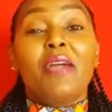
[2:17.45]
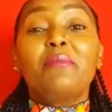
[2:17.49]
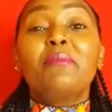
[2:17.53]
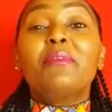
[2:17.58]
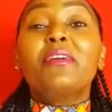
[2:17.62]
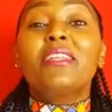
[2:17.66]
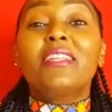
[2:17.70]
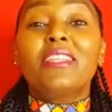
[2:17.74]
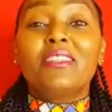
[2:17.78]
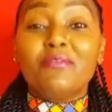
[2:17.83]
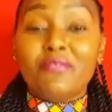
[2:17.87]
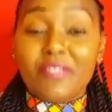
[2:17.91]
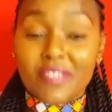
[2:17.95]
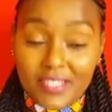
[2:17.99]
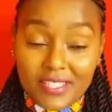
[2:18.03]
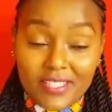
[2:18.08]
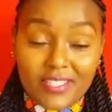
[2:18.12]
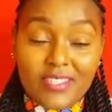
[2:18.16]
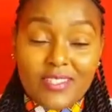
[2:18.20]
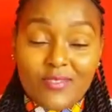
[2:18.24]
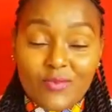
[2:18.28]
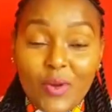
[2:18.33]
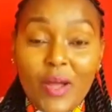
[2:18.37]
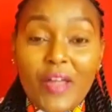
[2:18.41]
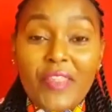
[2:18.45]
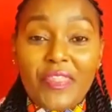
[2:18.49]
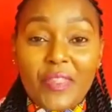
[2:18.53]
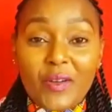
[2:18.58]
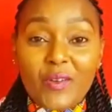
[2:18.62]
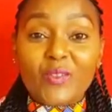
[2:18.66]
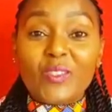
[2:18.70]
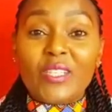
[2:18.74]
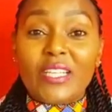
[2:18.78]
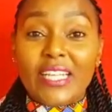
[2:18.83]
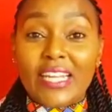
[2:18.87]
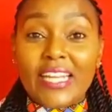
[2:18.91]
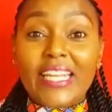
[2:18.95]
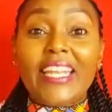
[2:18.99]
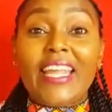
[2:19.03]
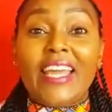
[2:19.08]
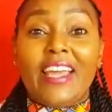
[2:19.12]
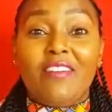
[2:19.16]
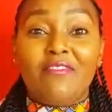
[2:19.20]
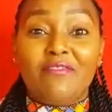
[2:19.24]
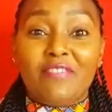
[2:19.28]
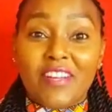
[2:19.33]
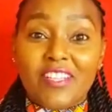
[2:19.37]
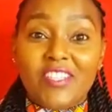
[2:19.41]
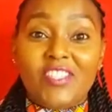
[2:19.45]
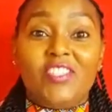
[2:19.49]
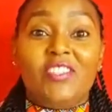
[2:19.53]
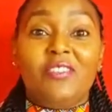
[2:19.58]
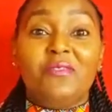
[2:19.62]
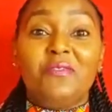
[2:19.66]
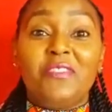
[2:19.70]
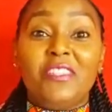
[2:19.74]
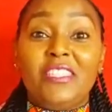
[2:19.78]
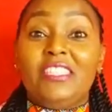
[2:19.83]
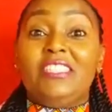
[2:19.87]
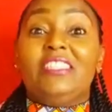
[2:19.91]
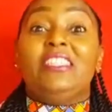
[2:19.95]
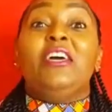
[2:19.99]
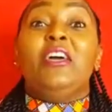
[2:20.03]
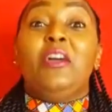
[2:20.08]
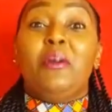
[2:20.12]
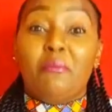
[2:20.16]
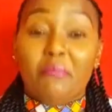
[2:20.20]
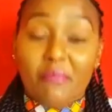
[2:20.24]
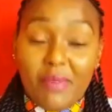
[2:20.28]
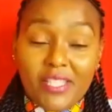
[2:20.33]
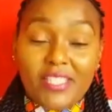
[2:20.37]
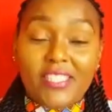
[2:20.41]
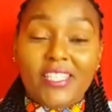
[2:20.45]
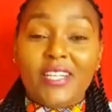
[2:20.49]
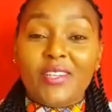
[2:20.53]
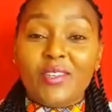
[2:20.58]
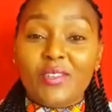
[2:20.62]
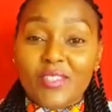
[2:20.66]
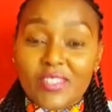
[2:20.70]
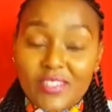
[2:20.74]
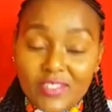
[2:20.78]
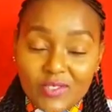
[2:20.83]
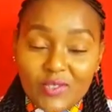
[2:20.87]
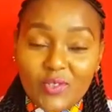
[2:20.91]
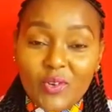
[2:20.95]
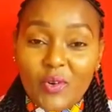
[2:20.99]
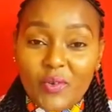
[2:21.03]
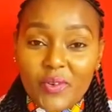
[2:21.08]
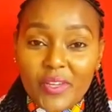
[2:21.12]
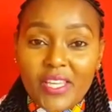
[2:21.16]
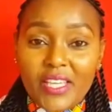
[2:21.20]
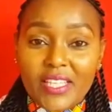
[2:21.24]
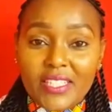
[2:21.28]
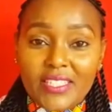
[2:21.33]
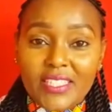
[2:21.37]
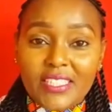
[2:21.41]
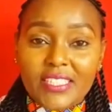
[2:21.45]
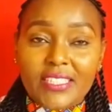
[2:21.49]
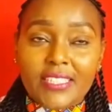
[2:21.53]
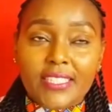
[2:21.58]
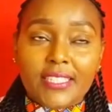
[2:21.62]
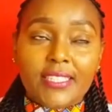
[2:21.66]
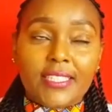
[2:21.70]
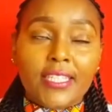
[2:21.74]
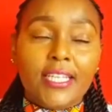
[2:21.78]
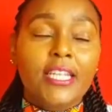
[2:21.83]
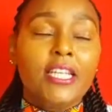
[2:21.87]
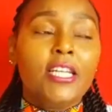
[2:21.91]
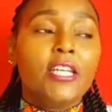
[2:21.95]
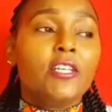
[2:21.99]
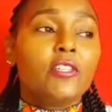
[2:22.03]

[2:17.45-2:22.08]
I mean if it's one thousand and I have achieved it, my channel is growing, isn't it?